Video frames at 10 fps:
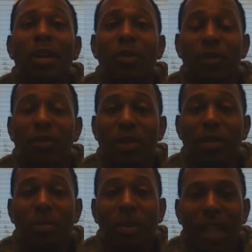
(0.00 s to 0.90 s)
with
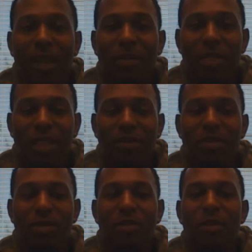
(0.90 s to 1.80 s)
the planned
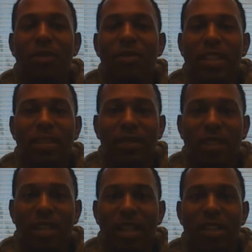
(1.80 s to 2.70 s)
materials for the face to
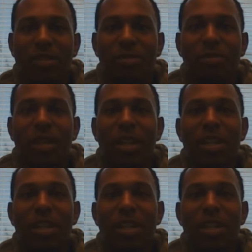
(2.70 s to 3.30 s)
face classroom.